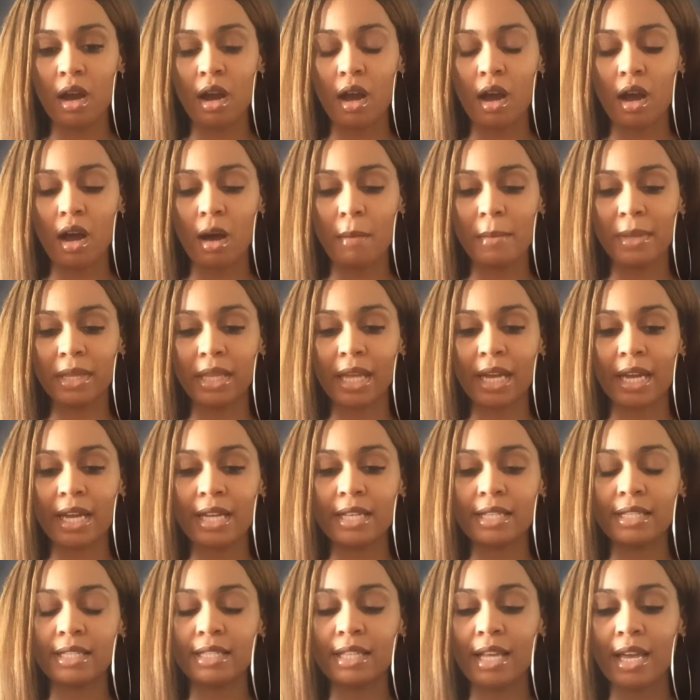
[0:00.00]
um, and like I
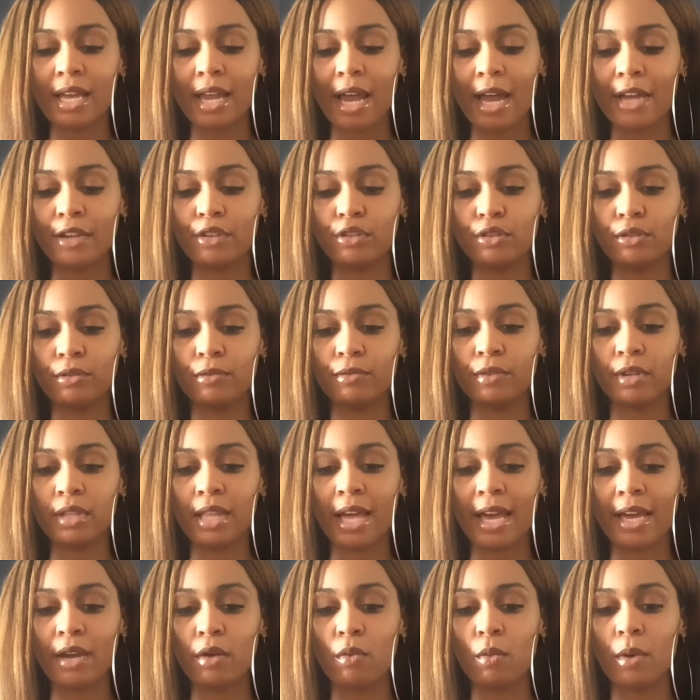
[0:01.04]
said, I do feel
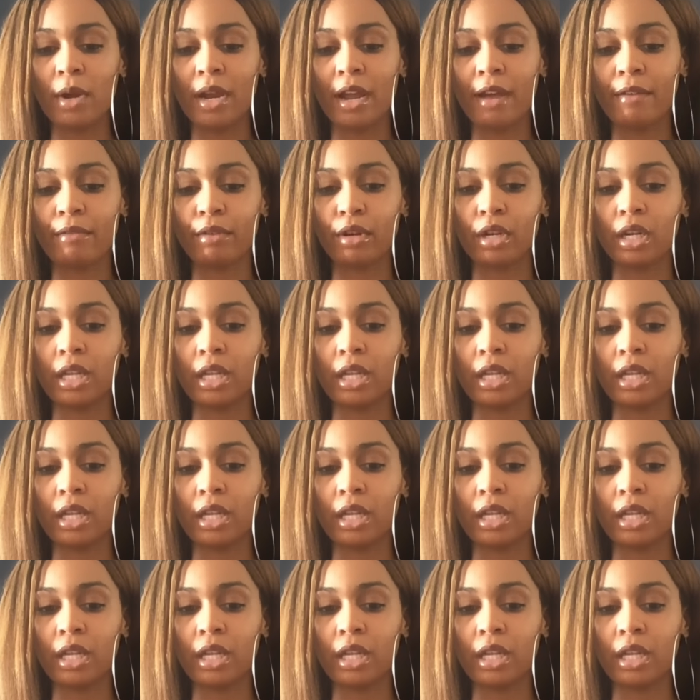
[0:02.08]
like whatever